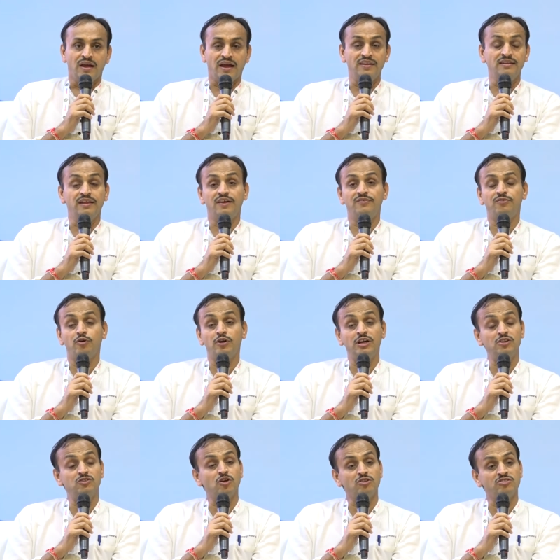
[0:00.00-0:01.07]
And therefore,
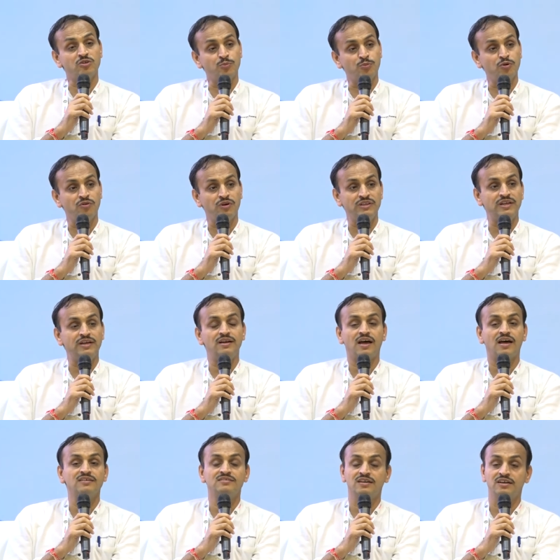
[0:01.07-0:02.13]
it is also proven that
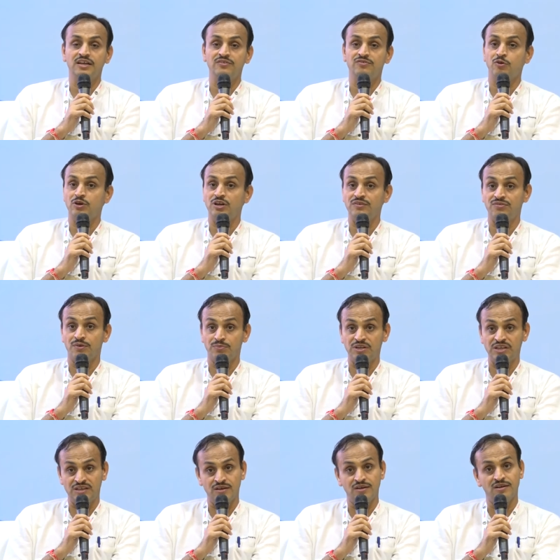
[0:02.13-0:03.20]
last 30, 40,
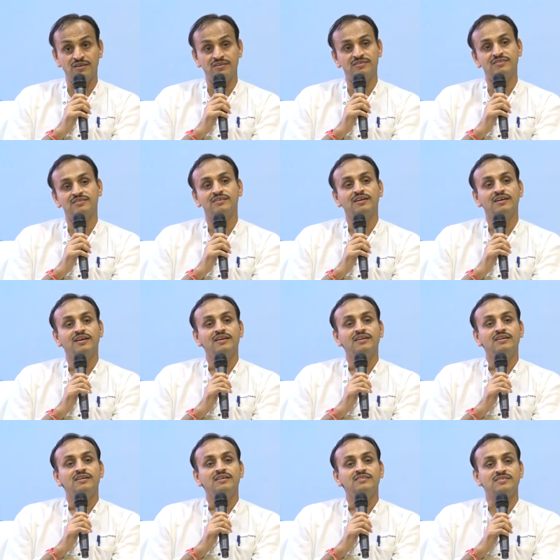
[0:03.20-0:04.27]
50 years,
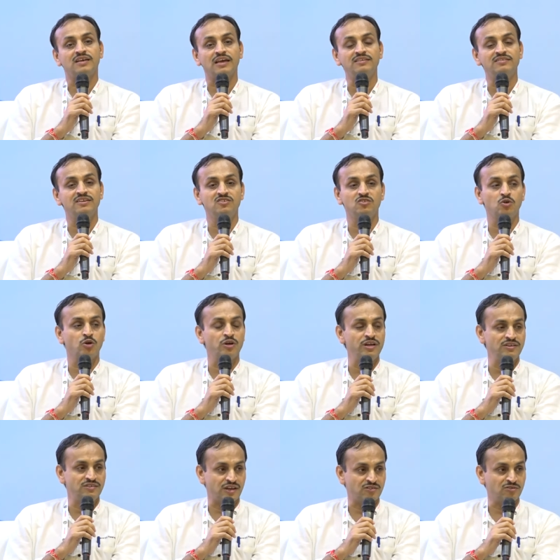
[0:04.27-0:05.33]
science is
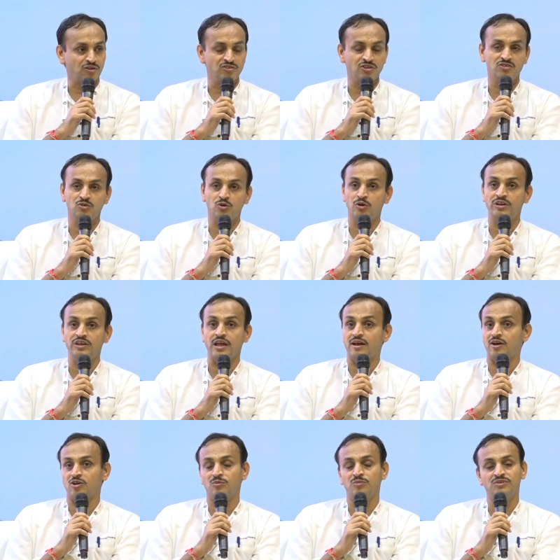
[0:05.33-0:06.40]
growing, technology is growing,
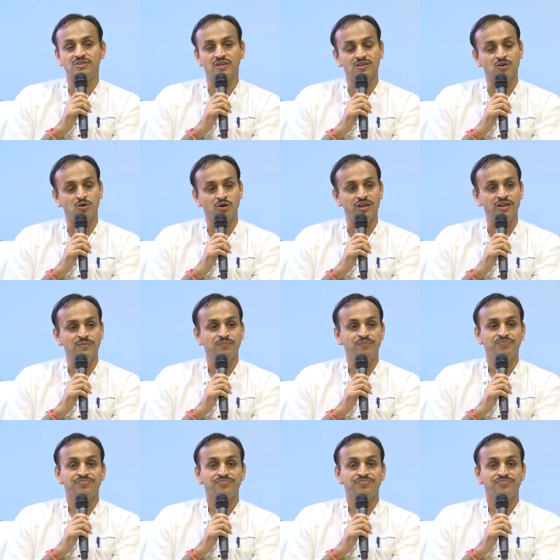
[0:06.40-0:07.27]
economies are growing.